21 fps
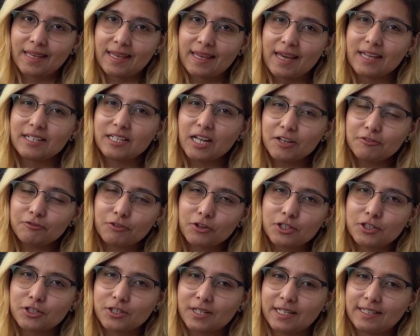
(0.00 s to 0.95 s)
And
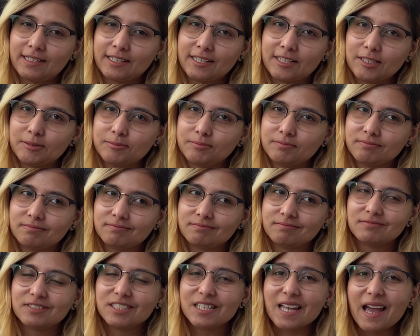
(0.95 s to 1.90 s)
unfortunately,
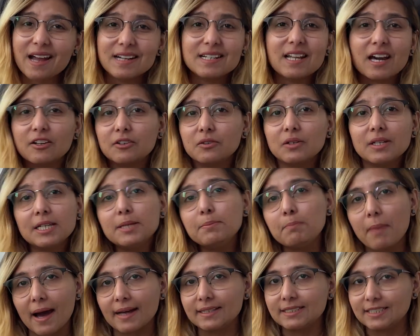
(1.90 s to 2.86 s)
she had a really
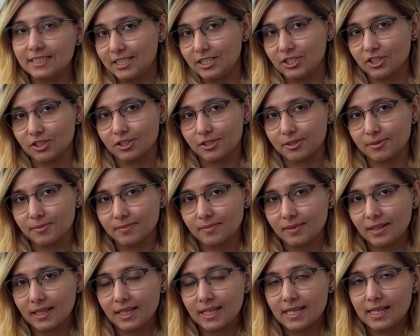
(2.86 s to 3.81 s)
bad teacher.
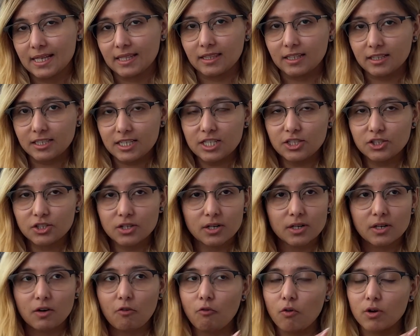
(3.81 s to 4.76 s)
The
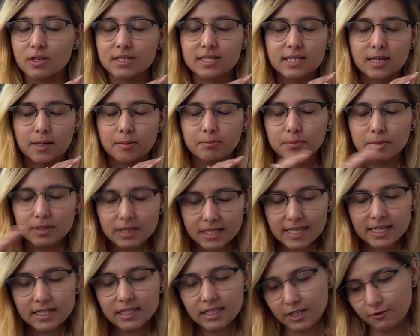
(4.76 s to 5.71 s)
teacher was
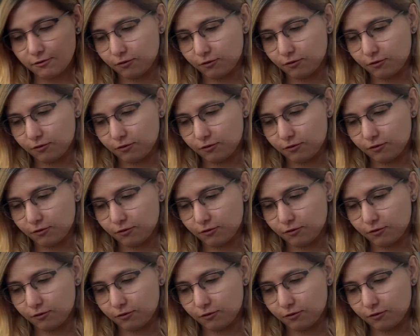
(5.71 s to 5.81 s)
completely